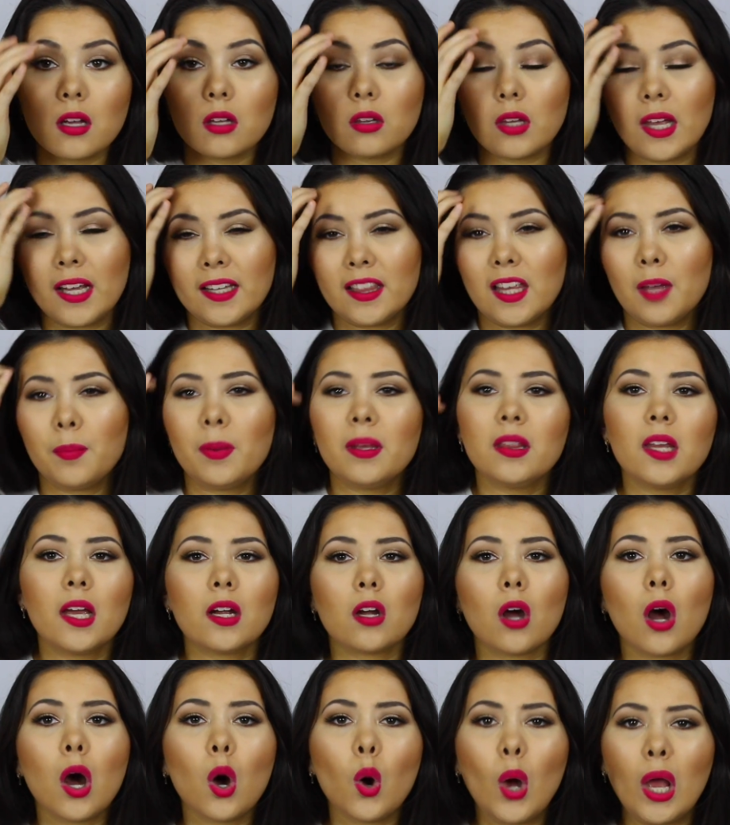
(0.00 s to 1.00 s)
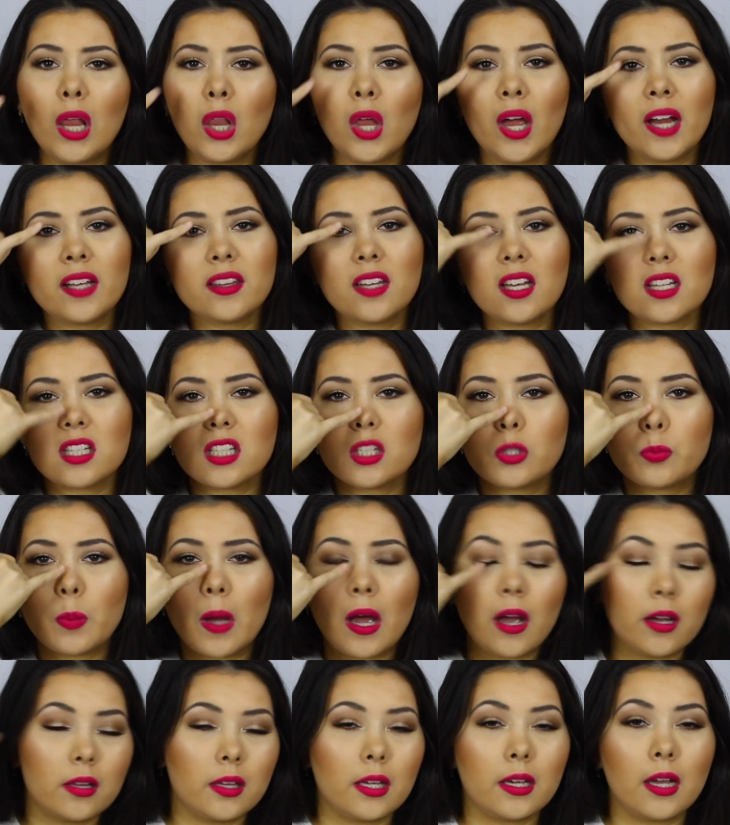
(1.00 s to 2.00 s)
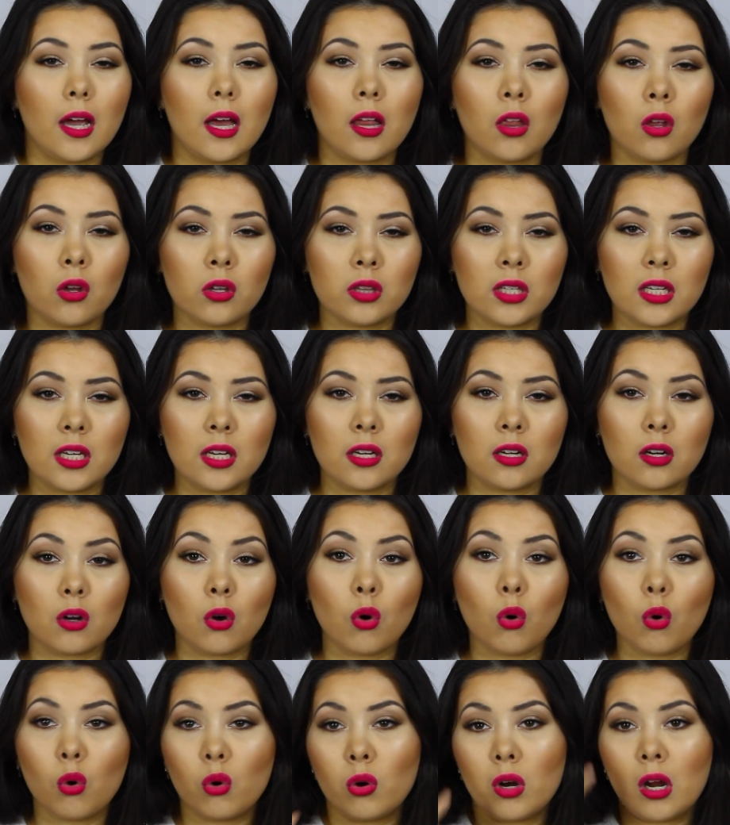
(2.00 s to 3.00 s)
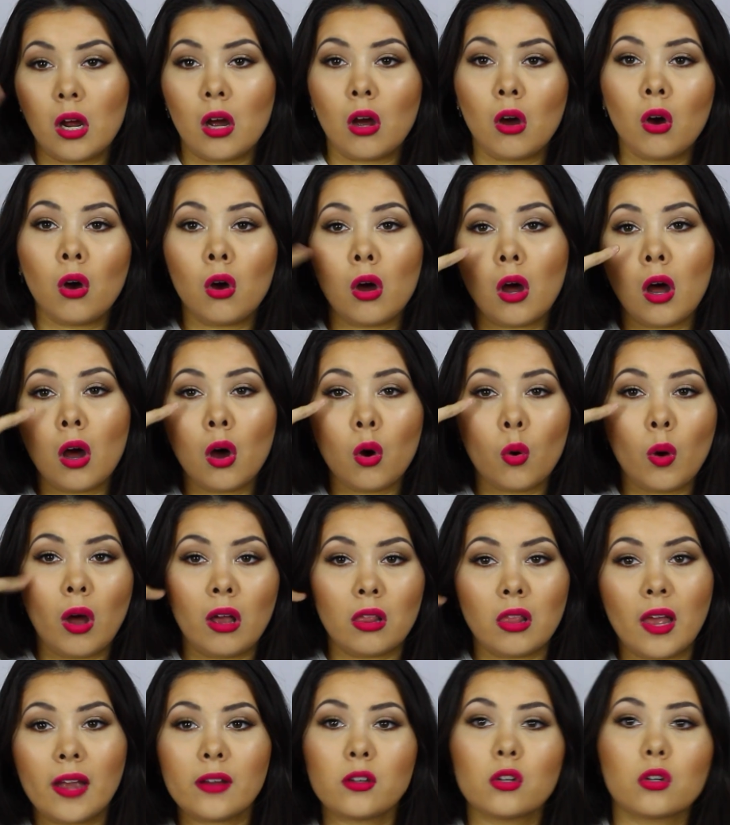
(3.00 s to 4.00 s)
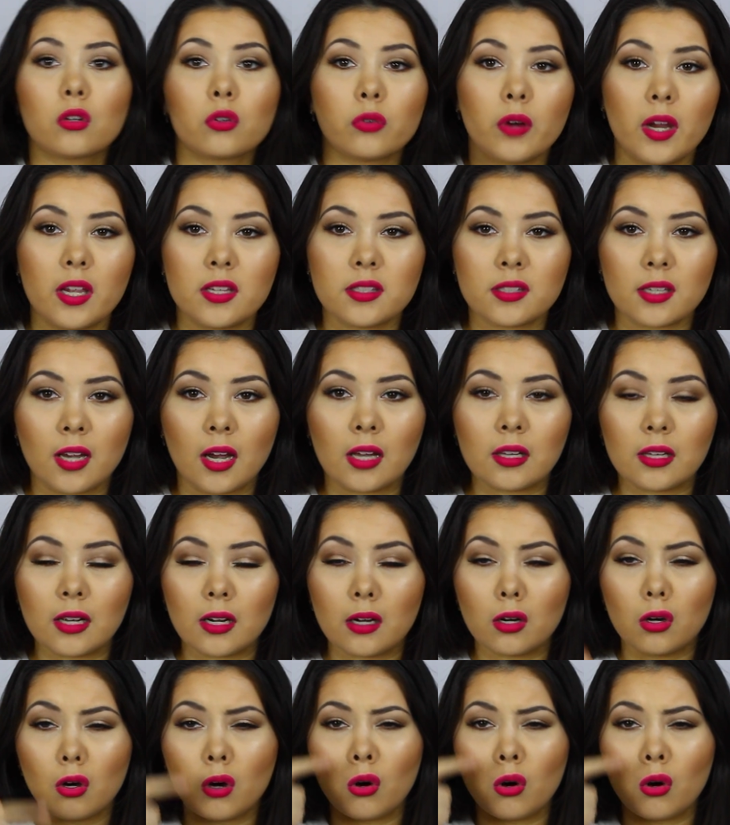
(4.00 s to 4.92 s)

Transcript: Like they've been like, oh, I like that sparkly color on the inner corner. oh, I like your crease color.